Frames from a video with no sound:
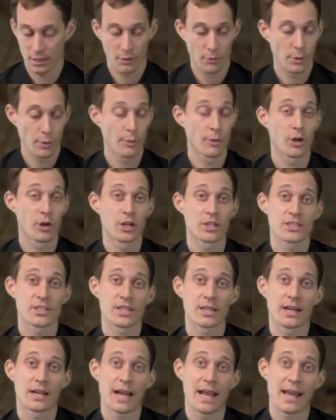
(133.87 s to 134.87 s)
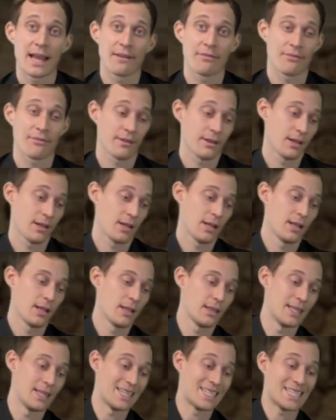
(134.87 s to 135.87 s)
We will also have
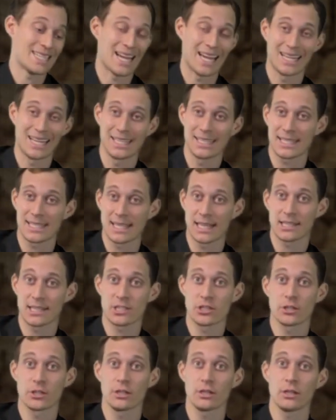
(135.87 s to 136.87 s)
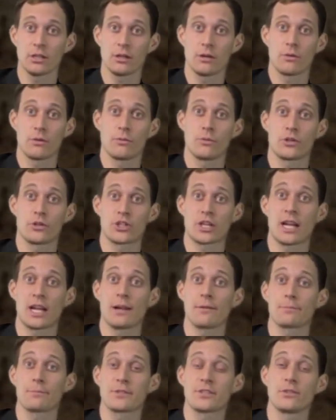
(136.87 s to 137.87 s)
the tunnel sensor, which
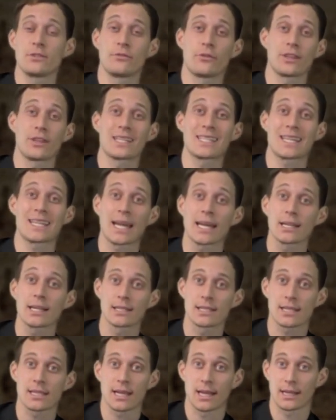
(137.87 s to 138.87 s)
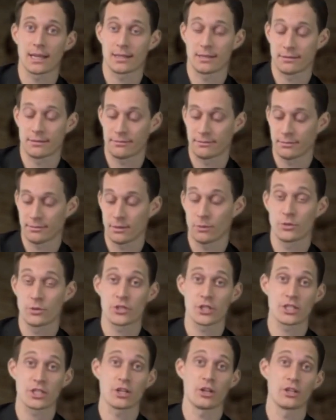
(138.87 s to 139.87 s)
helps you for the tunnel scan,
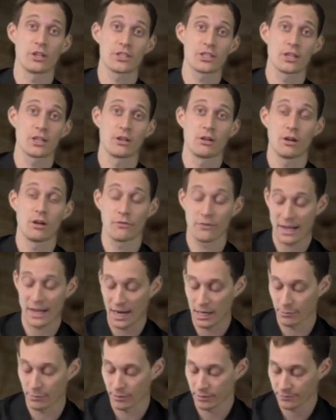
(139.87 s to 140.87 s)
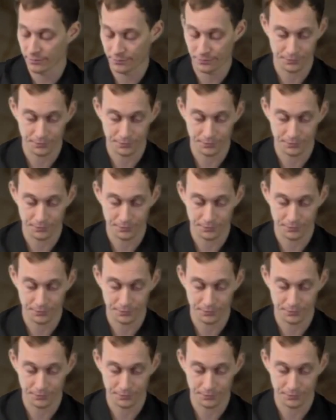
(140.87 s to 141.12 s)
which is also of carbon.